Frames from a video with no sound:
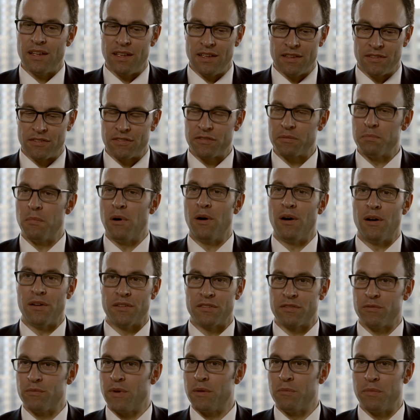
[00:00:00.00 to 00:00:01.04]
is small,
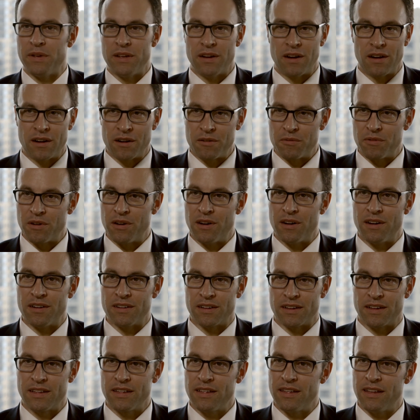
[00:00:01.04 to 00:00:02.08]
so when we are
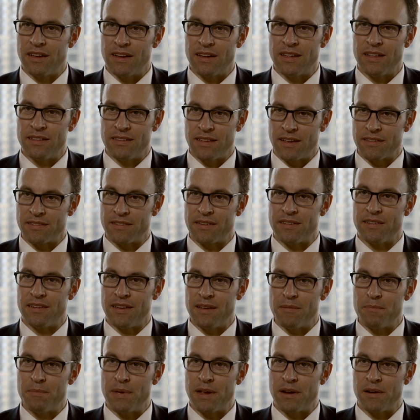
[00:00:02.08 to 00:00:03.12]
wrong, it doesn't
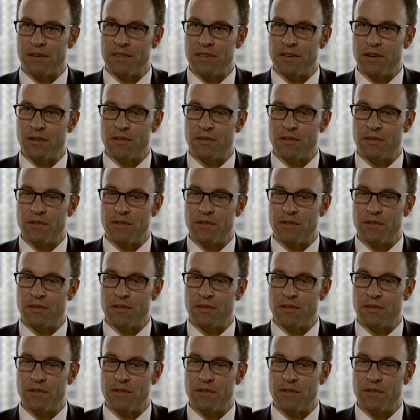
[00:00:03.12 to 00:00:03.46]
impair the